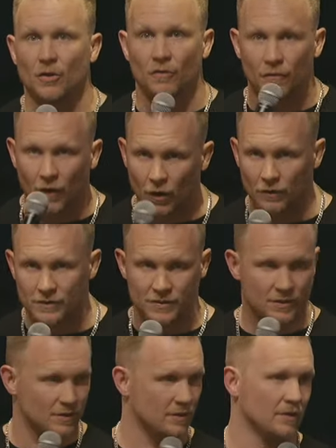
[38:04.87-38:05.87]
your
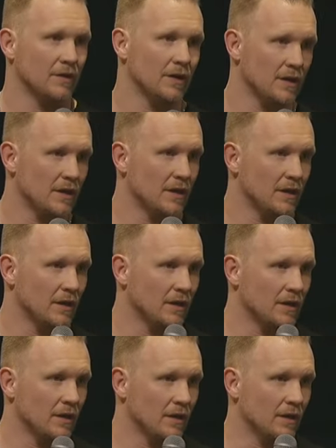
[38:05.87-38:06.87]
faults,
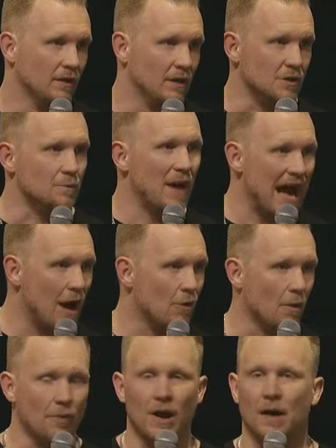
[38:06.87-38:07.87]
there's
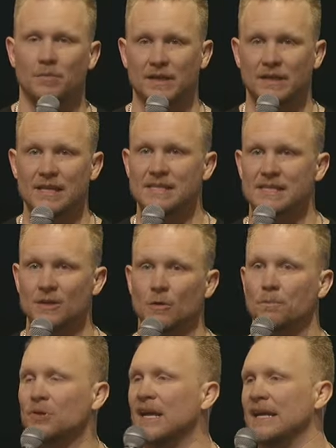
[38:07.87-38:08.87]
power probably that's
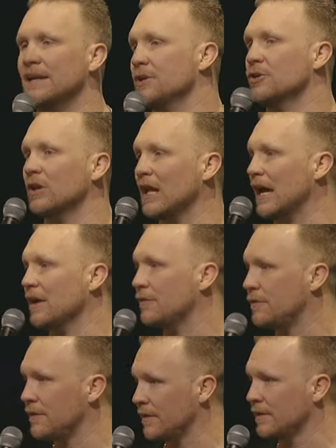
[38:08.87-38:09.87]
still playing in your
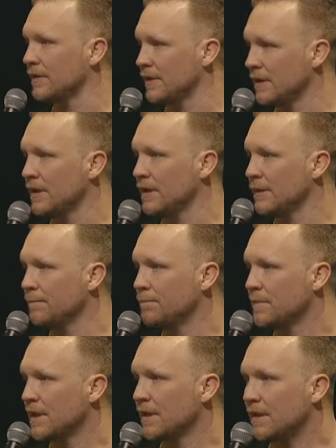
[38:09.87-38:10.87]
life.
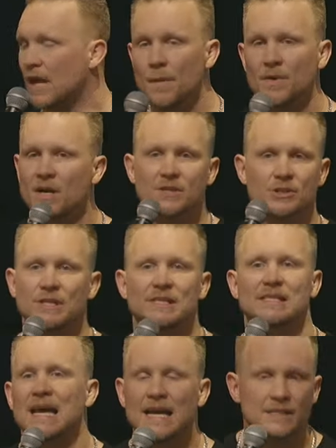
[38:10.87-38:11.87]
Not because
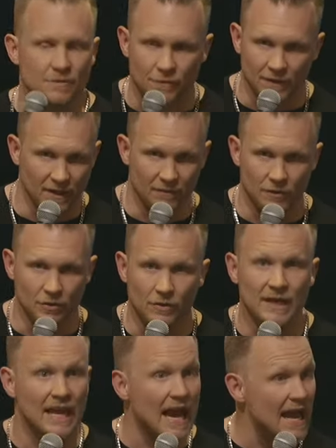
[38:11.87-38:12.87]
Jesus hasn't forgiven
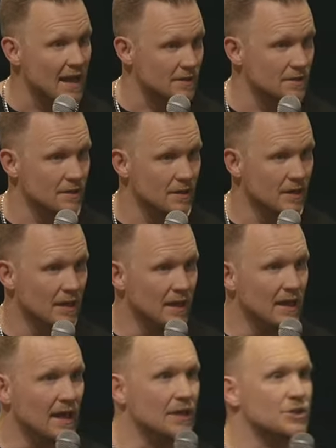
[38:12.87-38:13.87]
you. He has.
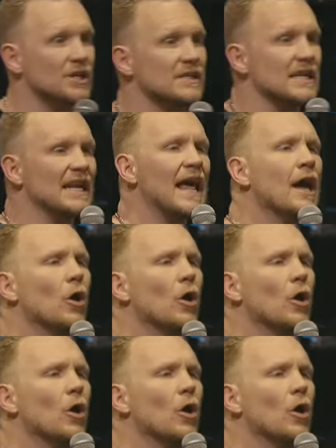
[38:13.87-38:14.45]
It's just it